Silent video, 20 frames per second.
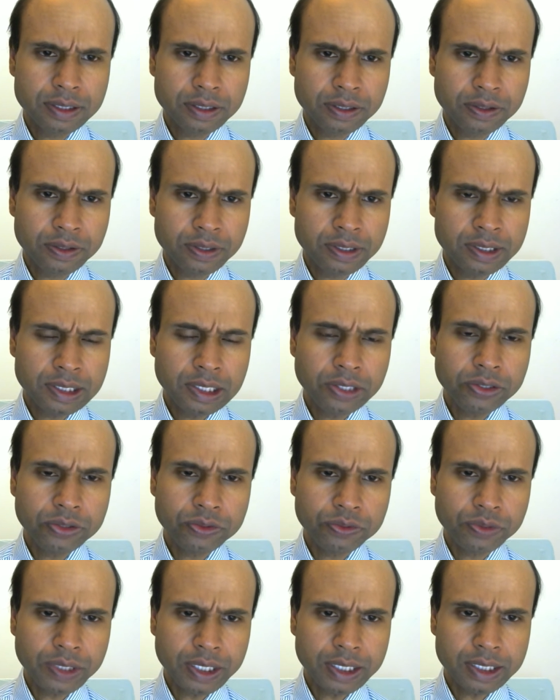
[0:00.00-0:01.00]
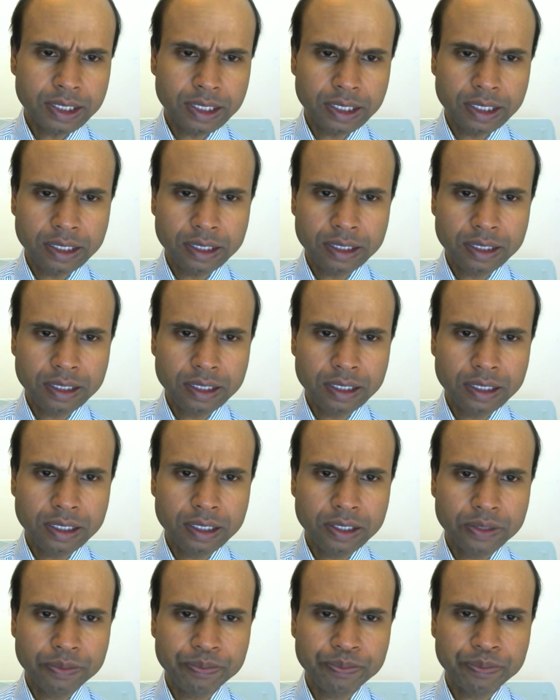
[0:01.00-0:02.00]
So continuing reading,
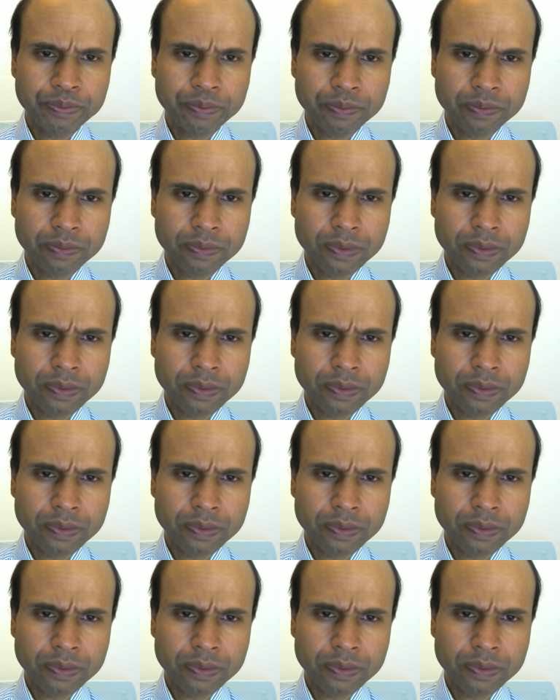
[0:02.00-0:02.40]
um,